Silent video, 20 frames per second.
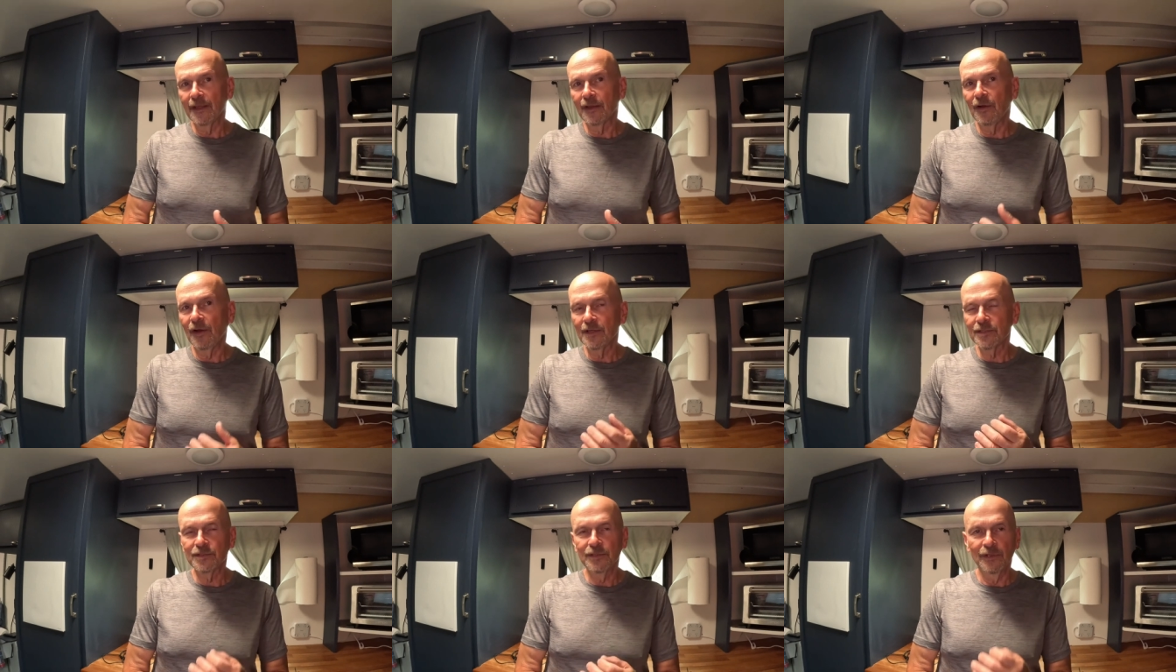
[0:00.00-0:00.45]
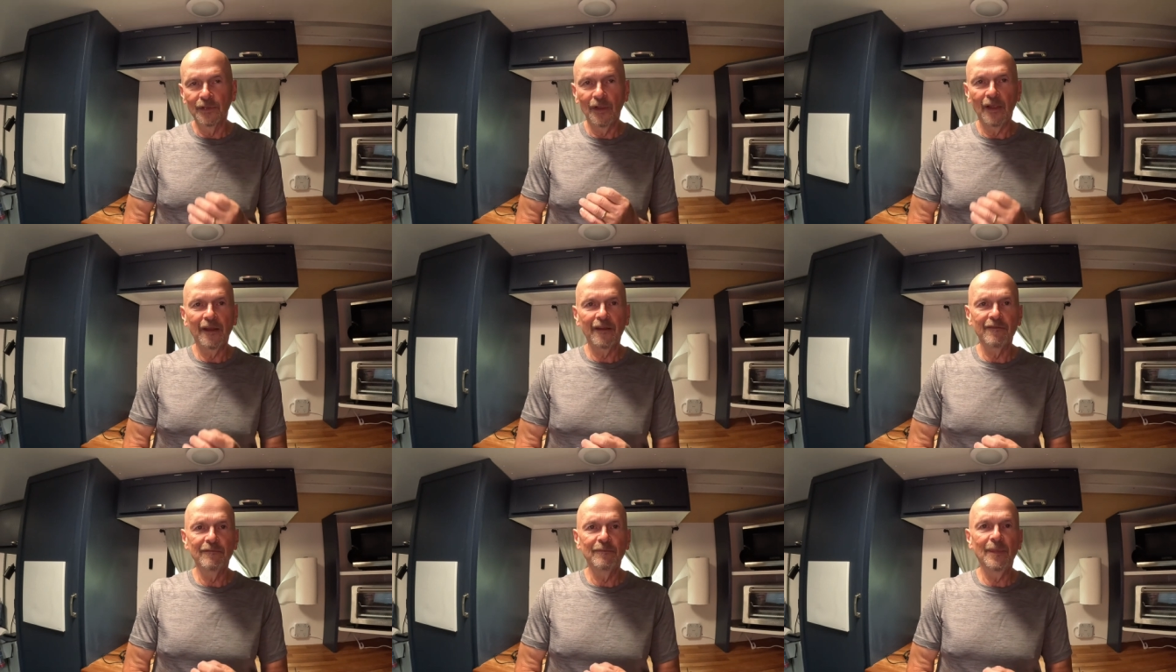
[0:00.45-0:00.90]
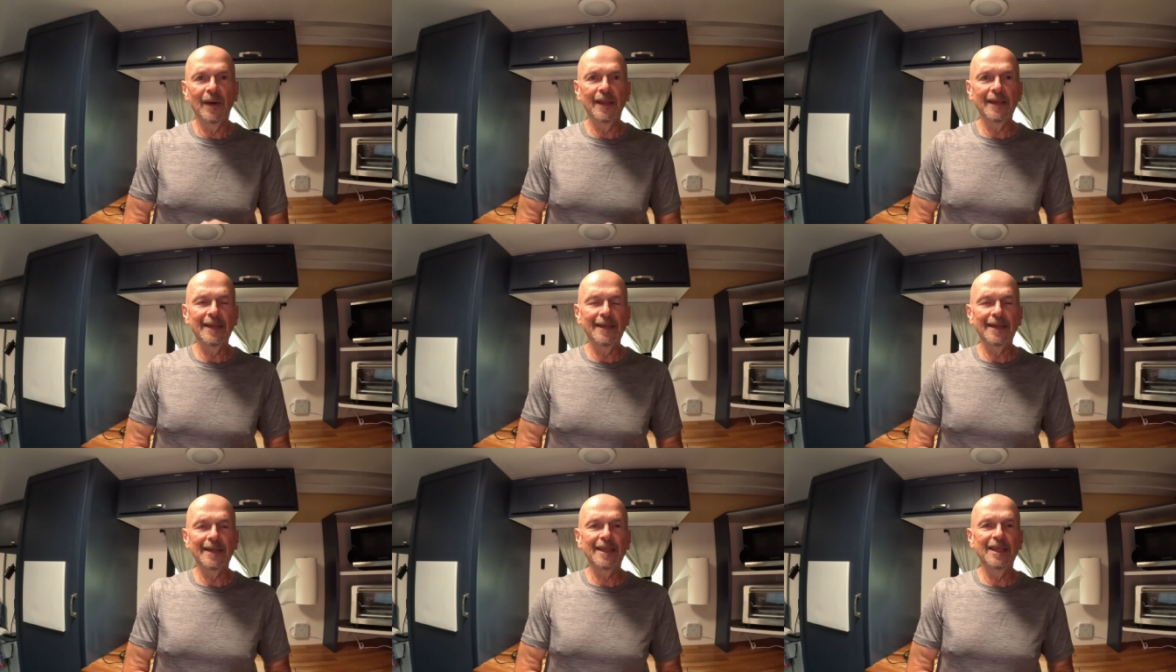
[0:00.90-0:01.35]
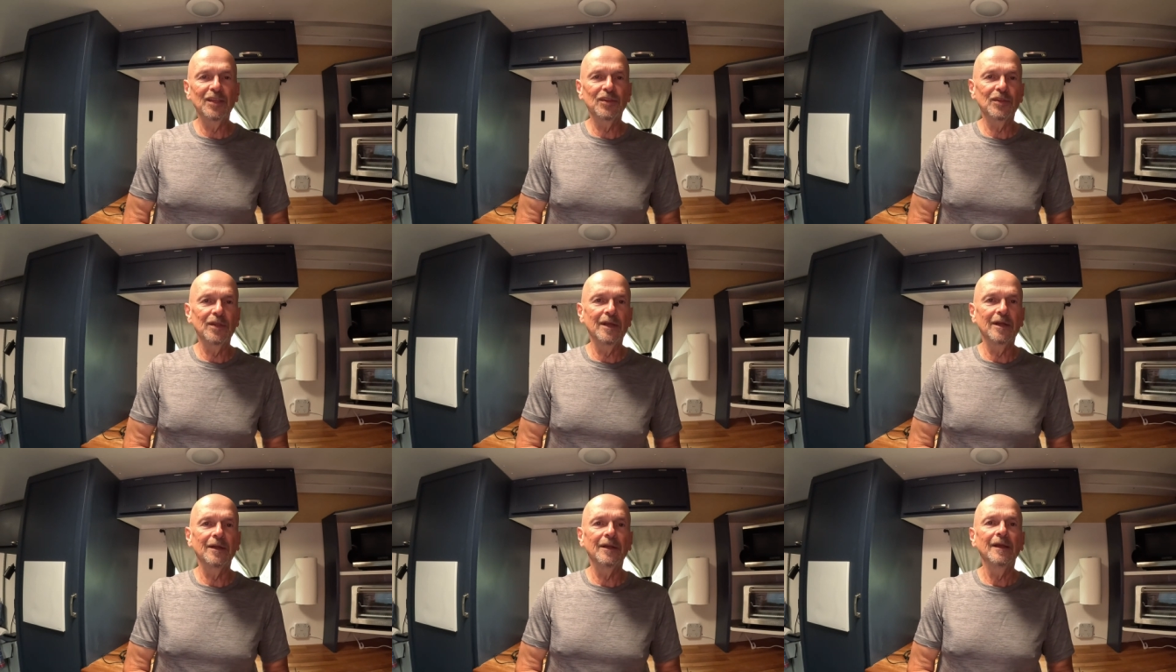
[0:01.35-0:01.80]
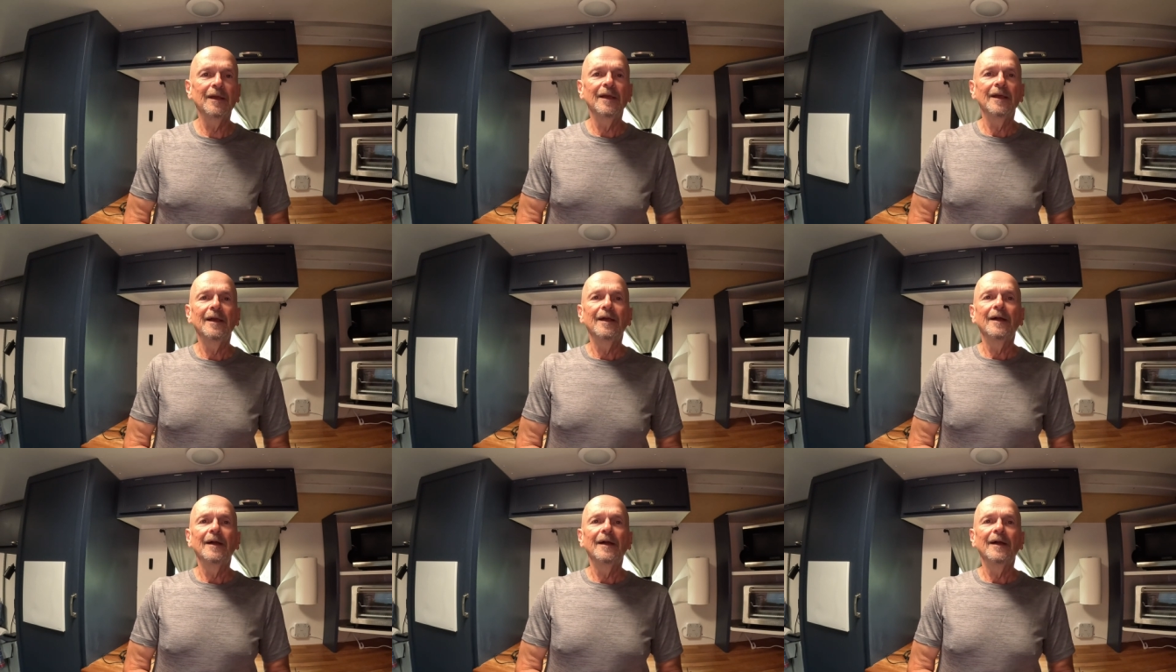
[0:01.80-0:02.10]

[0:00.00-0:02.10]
It costs you a lot of money to get there,